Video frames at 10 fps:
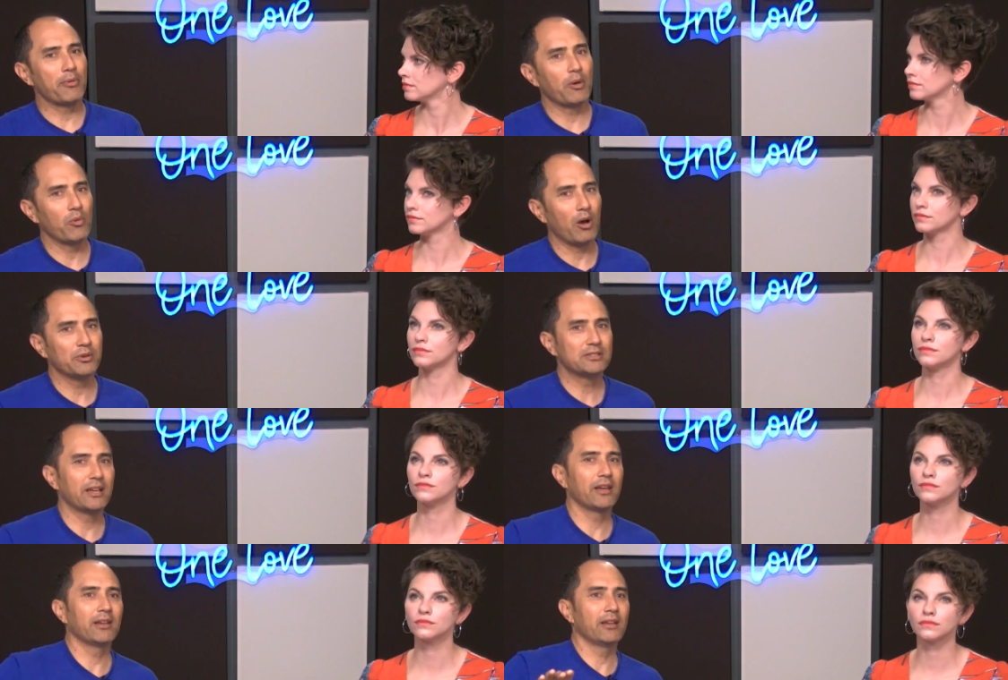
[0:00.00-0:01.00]
Speaker 1: we always
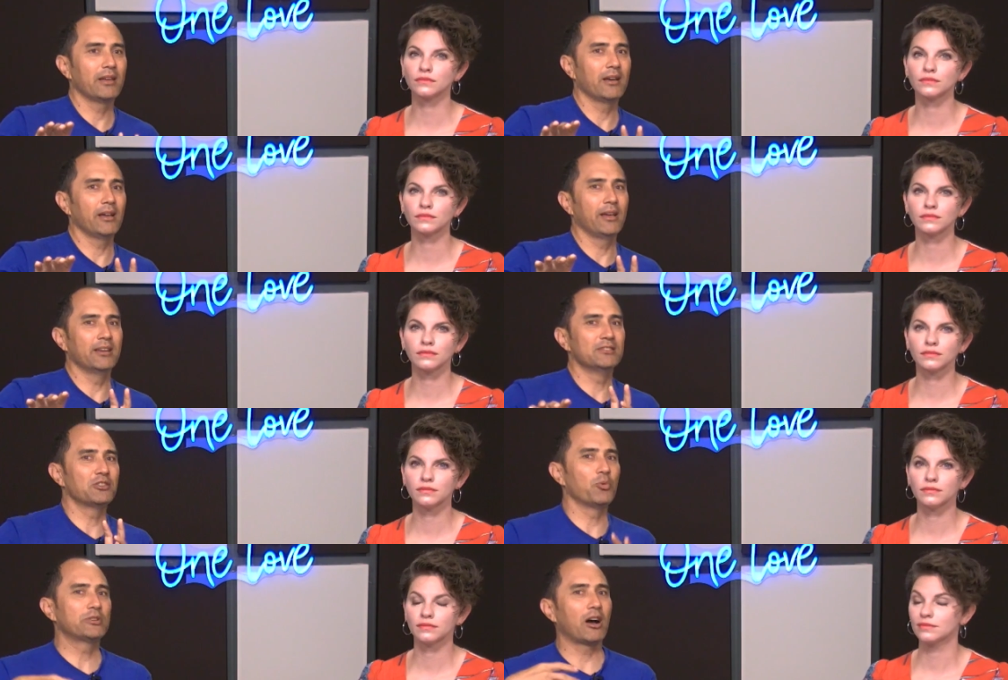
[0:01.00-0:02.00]
say is, you
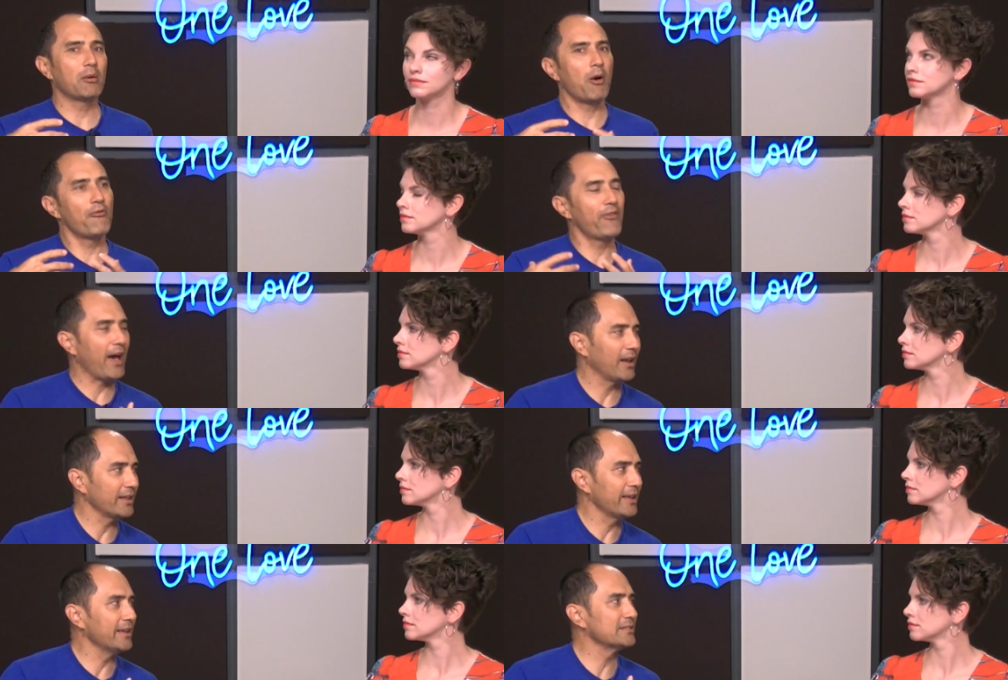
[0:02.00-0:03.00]
know, we talk about
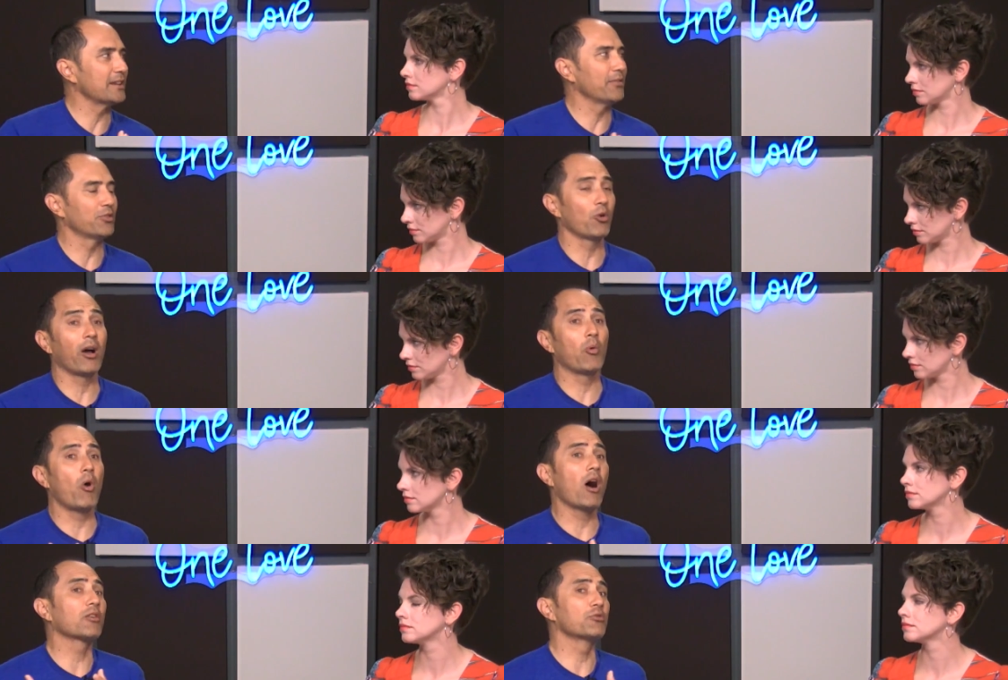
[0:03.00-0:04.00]
valleys, and though I
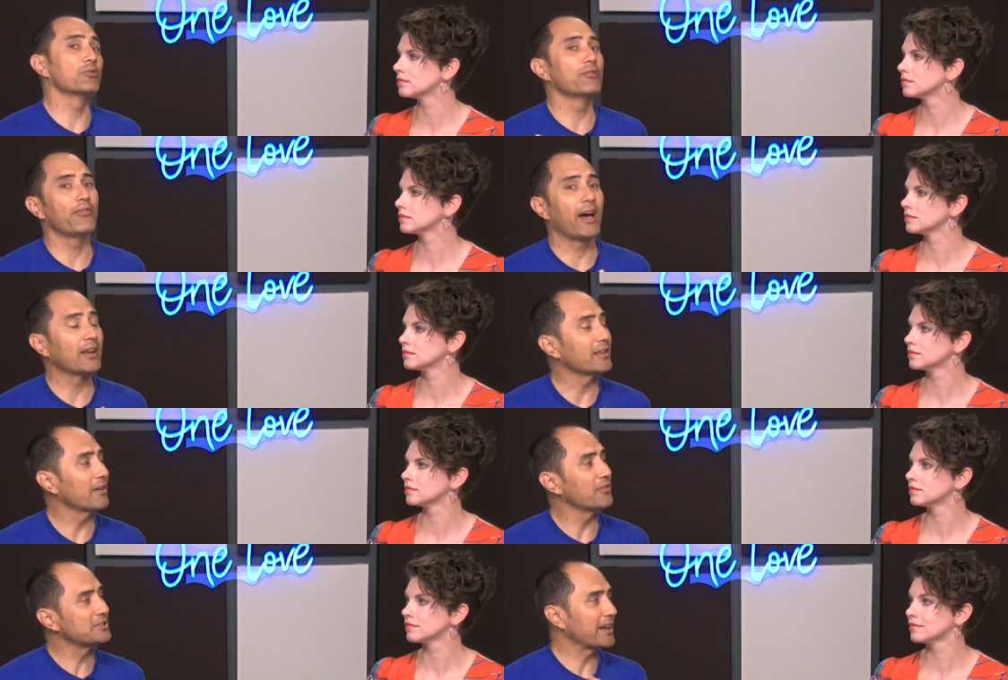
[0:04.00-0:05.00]
walk through the valley
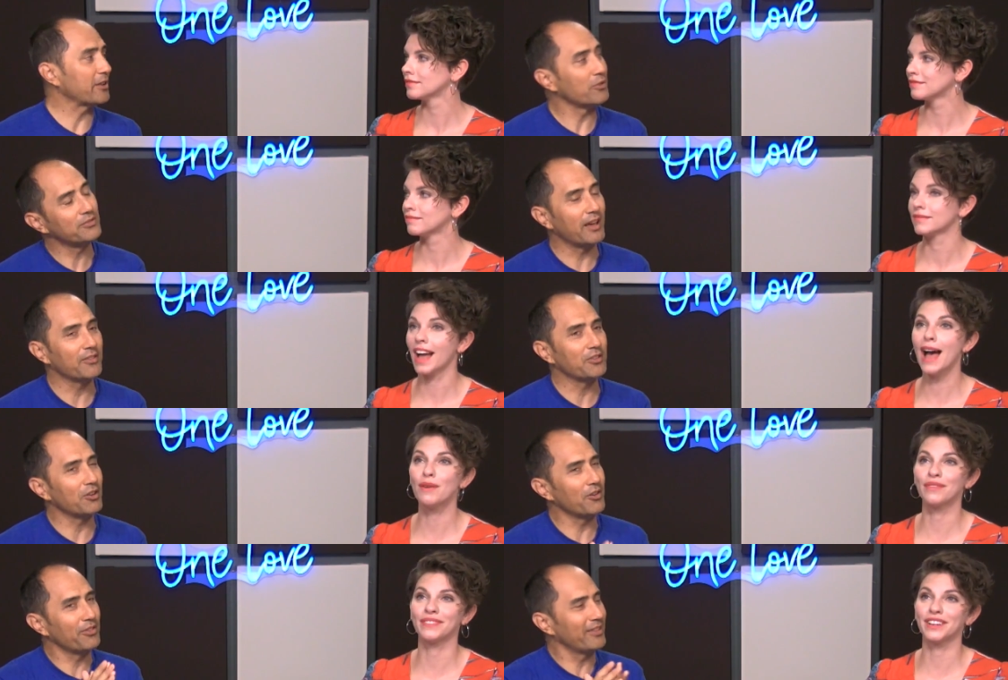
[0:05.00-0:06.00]
of the shadow of death, I you oh,
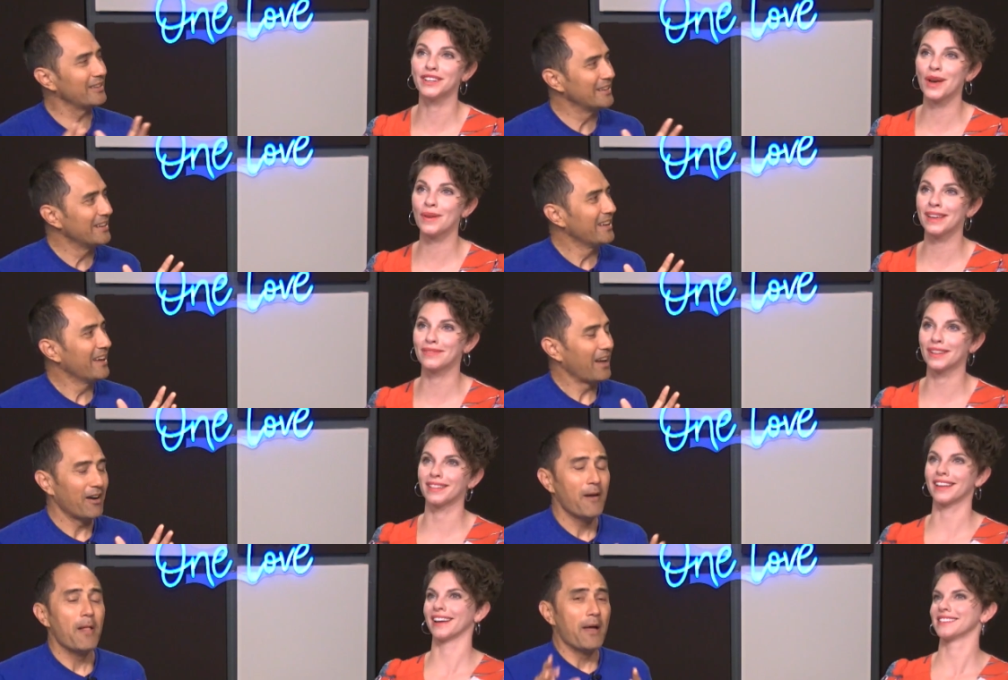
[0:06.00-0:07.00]
know, will fear
Speaker 2: no evil. Oh,
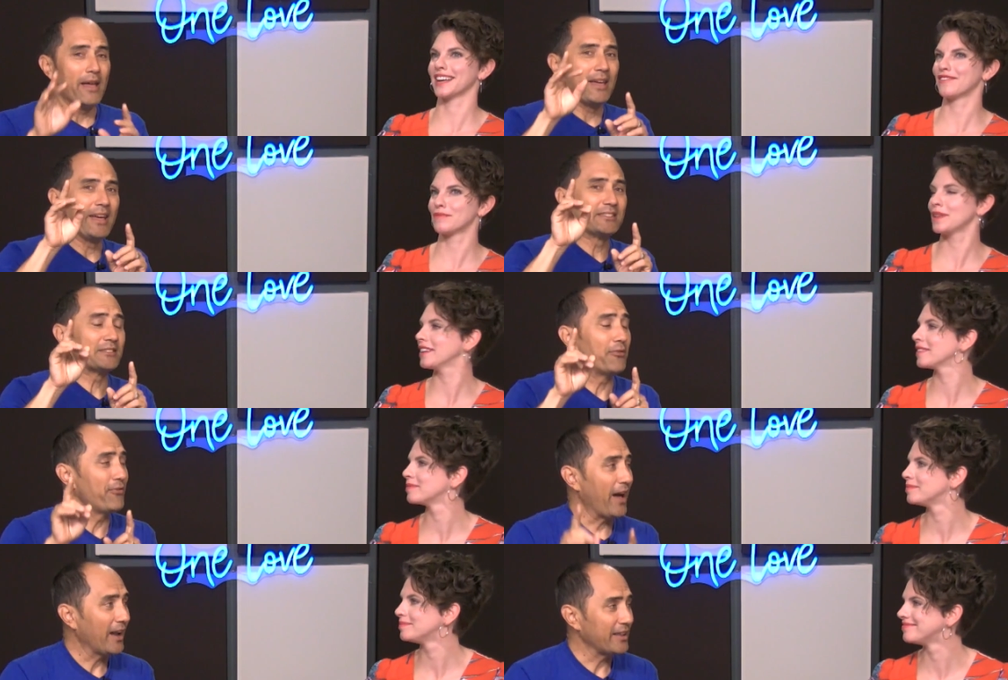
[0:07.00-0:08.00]
yeah, sound familiar. It's
Speaker 1: a
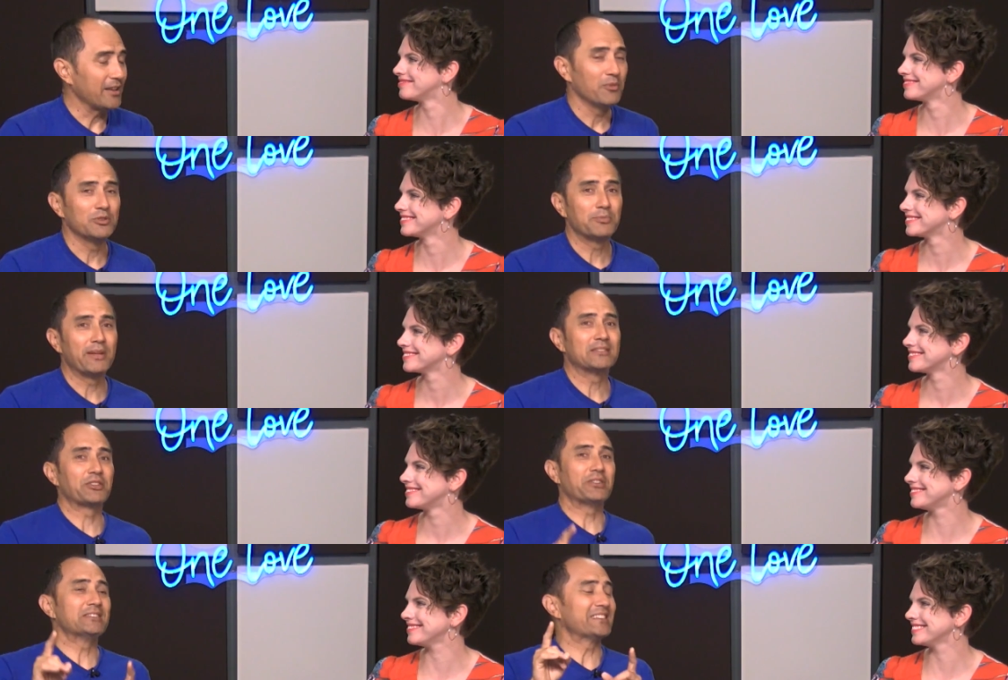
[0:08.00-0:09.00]
valley, which means
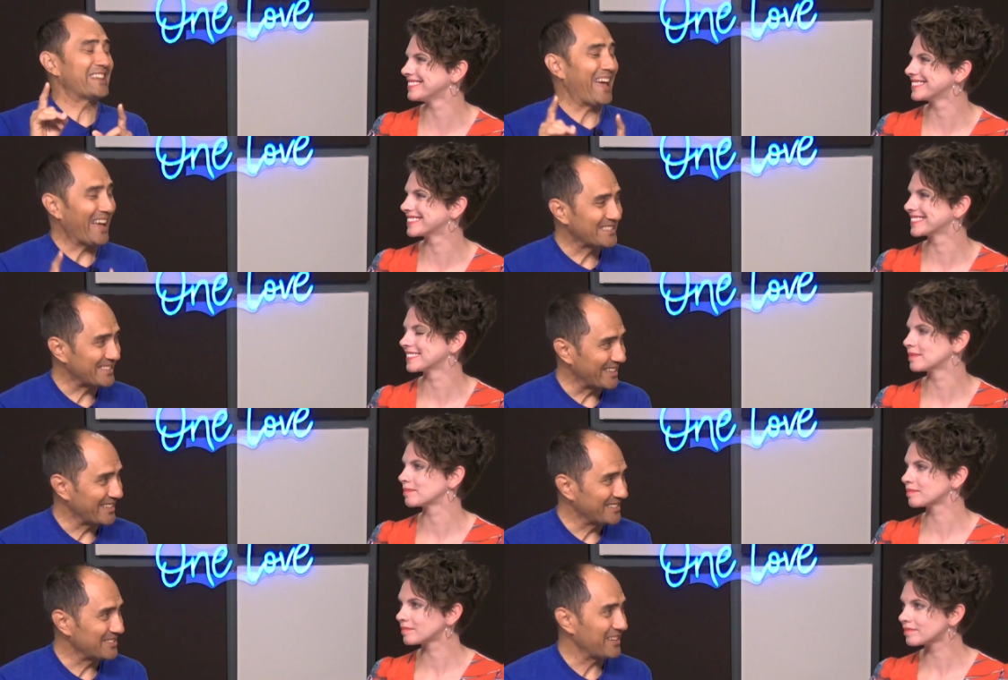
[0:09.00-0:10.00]
there is an exit,
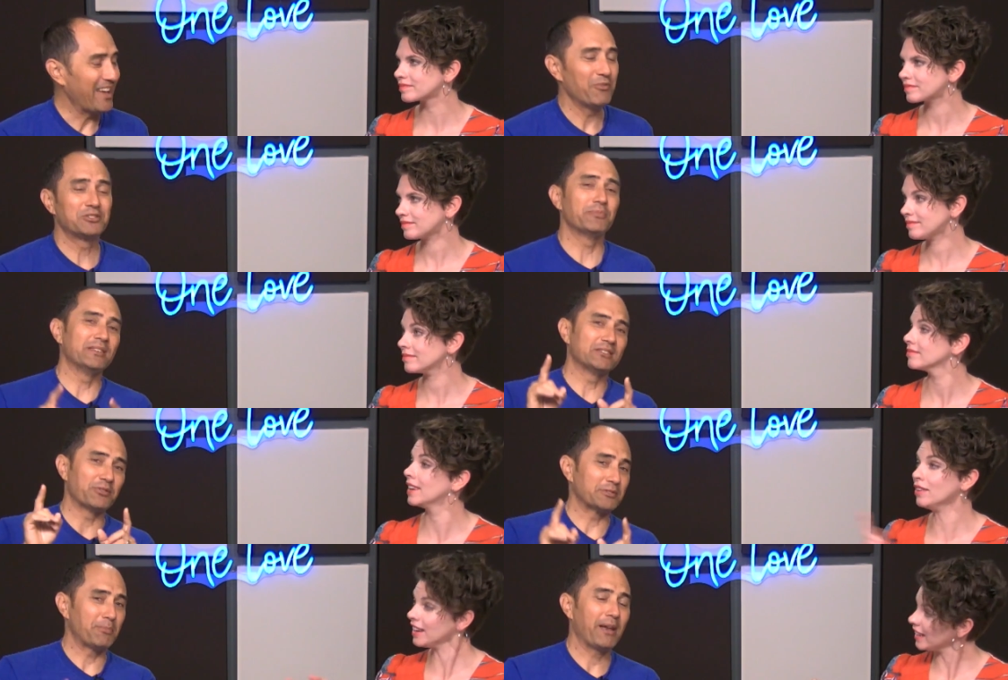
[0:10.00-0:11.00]
eh, which means there
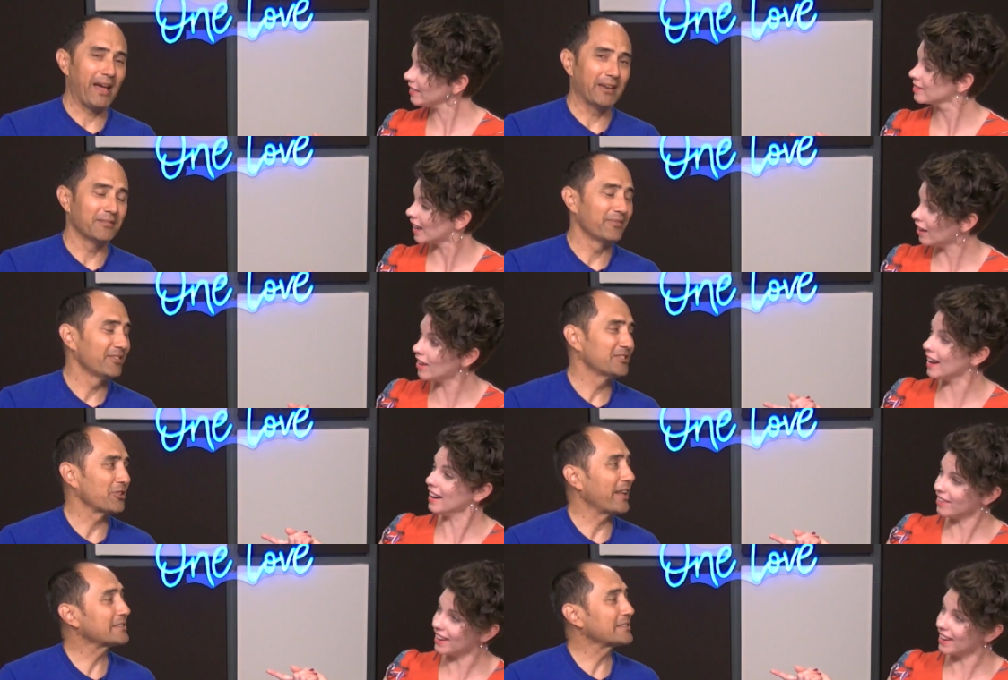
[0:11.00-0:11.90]
is okay. a plan. All right. So that's